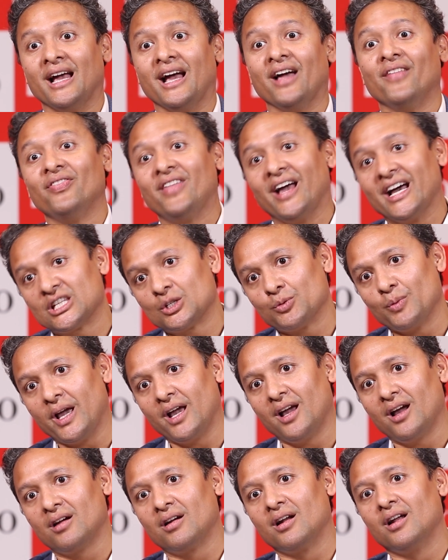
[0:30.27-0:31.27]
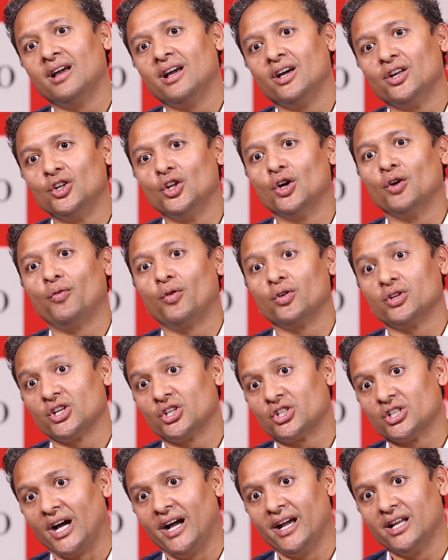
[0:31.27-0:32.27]
And that's where Neo4j
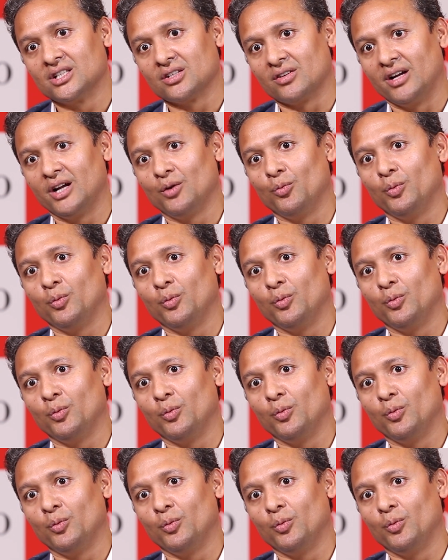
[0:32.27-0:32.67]
shines, right?